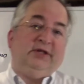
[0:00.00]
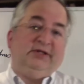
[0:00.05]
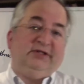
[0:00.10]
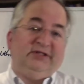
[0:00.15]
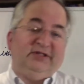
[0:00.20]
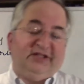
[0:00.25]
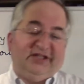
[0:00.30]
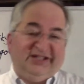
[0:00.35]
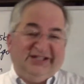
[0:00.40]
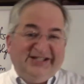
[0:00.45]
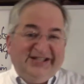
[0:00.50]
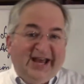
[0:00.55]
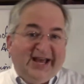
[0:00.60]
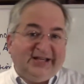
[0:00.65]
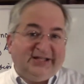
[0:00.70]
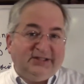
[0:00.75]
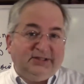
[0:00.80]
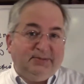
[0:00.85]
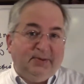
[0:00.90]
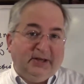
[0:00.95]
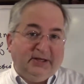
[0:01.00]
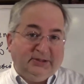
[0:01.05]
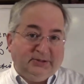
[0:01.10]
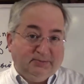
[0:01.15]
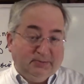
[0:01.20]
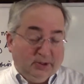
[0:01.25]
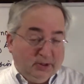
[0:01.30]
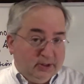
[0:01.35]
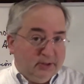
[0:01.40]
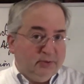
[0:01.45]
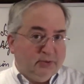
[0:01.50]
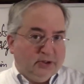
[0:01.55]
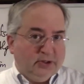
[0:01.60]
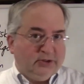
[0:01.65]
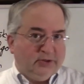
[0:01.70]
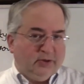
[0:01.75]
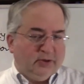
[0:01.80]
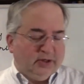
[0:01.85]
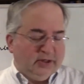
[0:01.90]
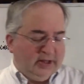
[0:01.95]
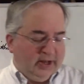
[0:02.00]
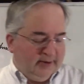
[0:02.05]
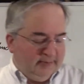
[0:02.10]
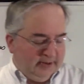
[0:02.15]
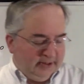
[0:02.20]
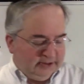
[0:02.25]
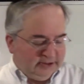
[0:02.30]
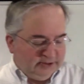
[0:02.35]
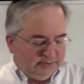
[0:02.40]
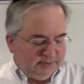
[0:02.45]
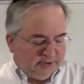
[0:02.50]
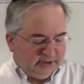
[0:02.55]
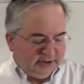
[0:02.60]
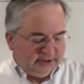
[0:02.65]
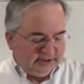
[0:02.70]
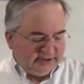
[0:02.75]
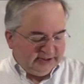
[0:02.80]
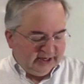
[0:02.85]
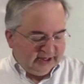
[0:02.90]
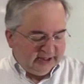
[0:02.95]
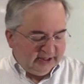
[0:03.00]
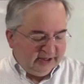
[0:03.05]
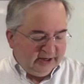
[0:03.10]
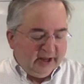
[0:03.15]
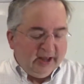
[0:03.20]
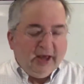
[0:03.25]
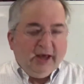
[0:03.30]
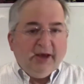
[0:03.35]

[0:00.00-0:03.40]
This is a text-based book, and we're going to talk a lot about this book in a second.